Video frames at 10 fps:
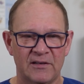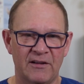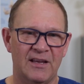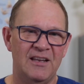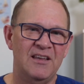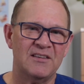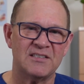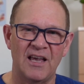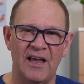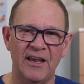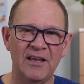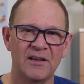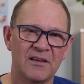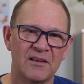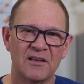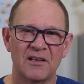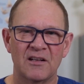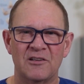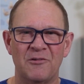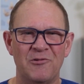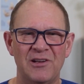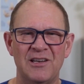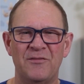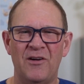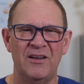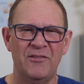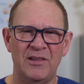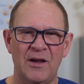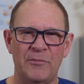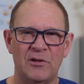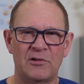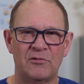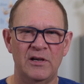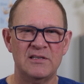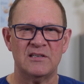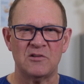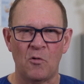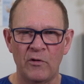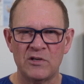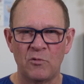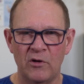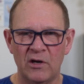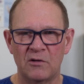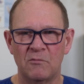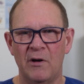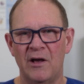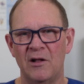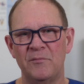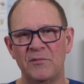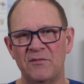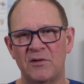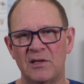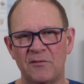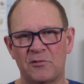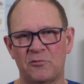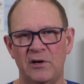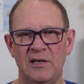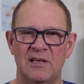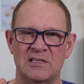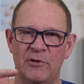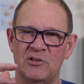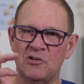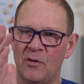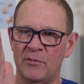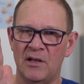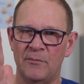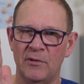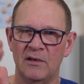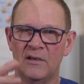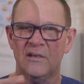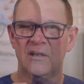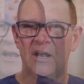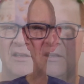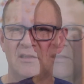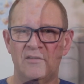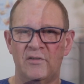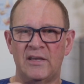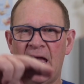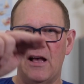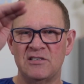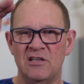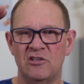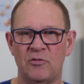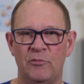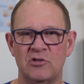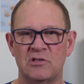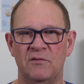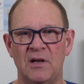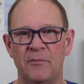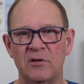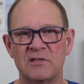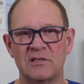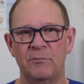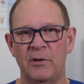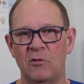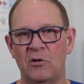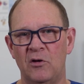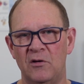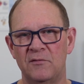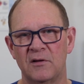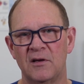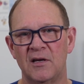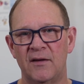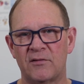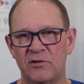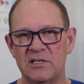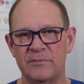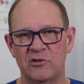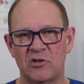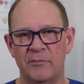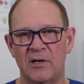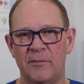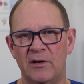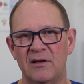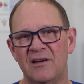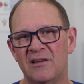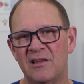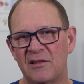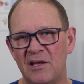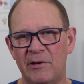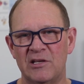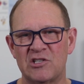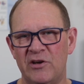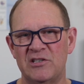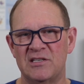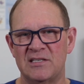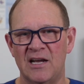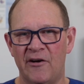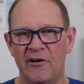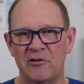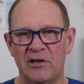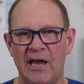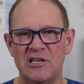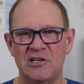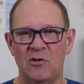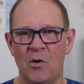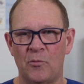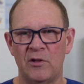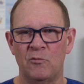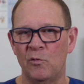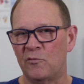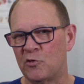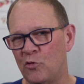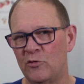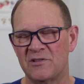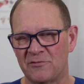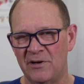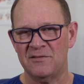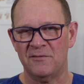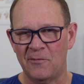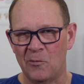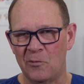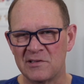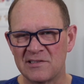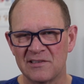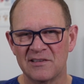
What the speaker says: Now I can hear you say, do we really divide everything up into 3s? Does it always work? Well, if you think of 3 as the most common number, and you think of a Gaussian distribution of numbers, the bell curve, if 3 is the most common number, then I think we can stretch the scenario to occasionally incorporate the rule of 2s, 3s and 4s.